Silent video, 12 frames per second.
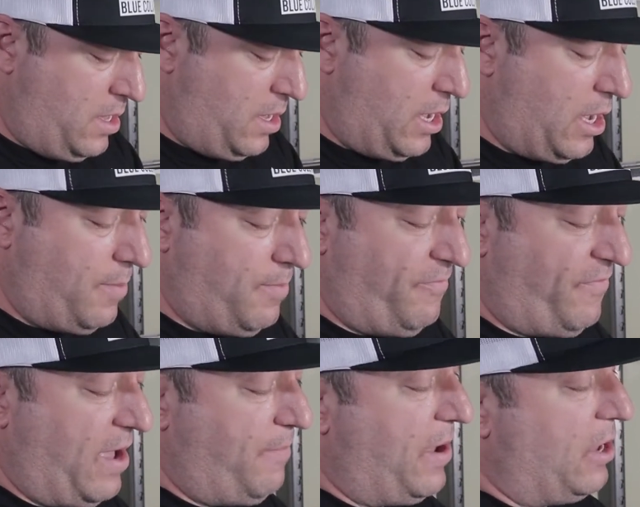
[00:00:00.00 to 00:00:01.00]

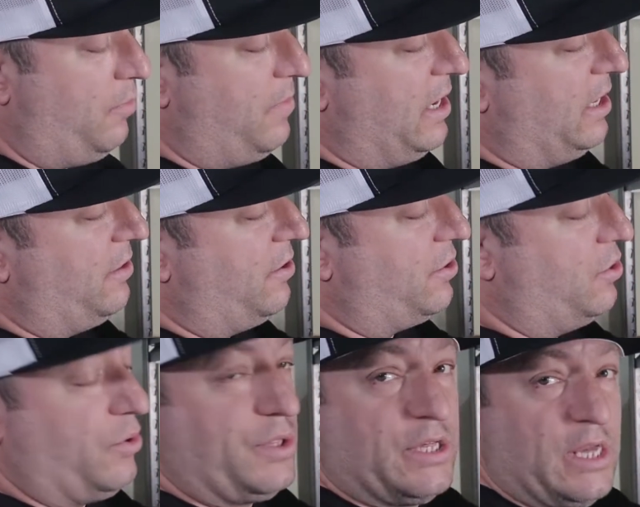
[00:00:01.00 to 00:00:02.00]
5-panel meaning there's
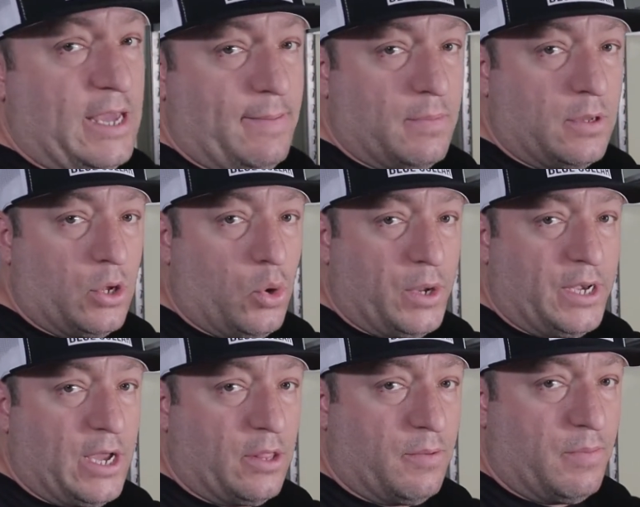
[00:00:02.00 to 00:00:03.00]
no seam going
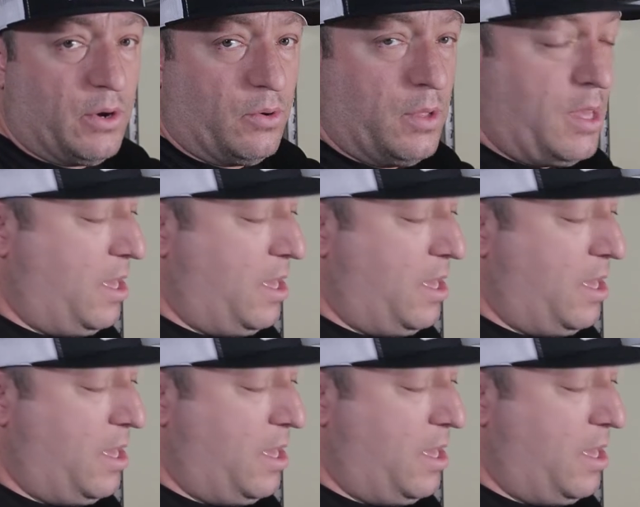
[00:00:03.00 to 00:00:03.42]
down the middle.